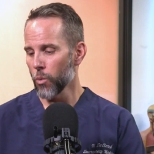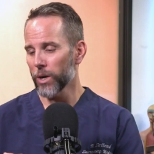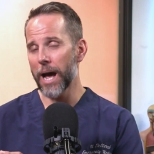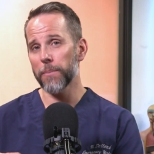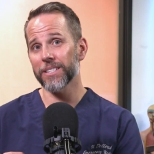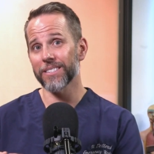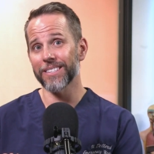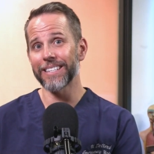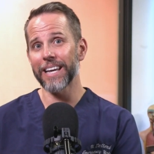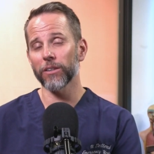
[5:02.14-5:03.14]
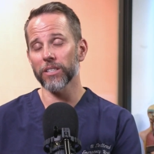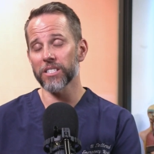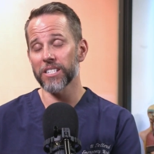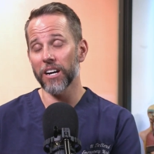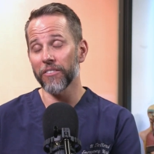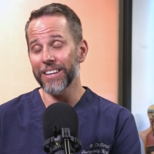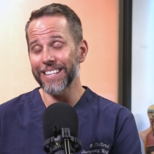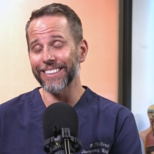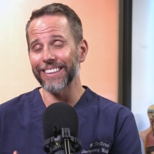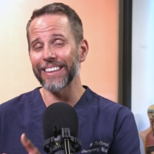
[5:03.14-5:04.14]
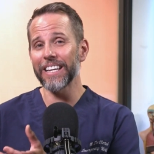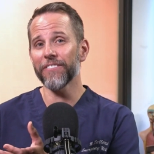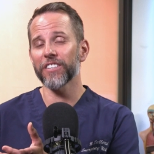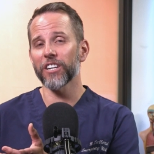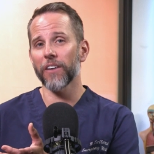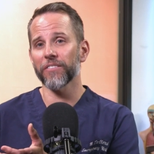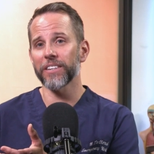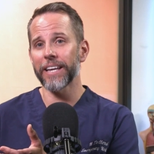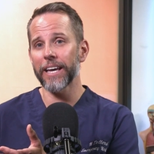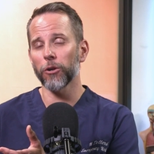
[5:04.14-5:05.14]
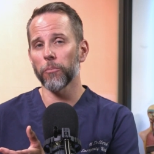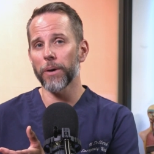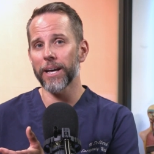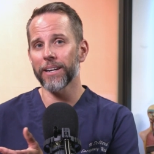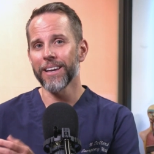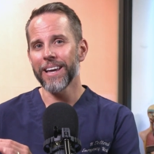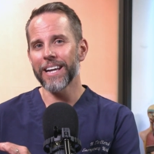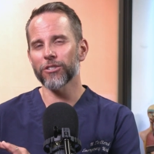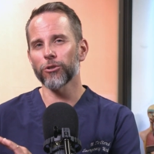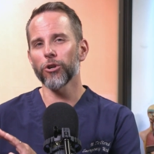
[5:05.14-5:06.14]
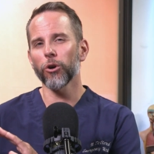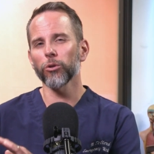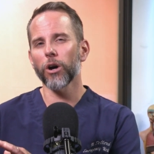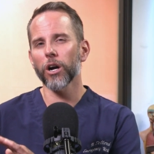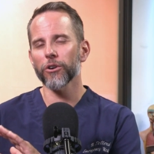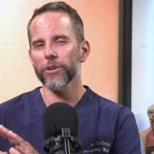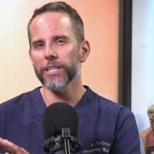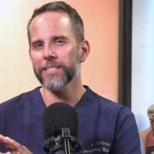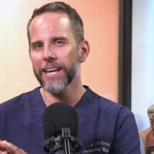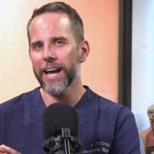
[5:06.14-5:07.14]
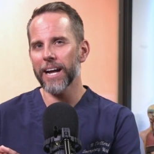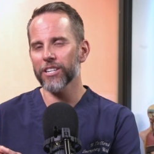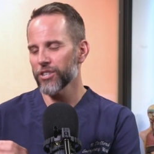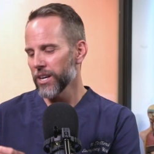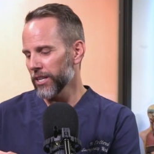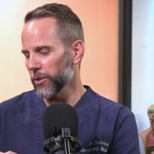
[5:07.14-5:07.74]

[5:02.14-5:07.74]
What happens is the nail itself is lifted off the nail bed and so no longer attached.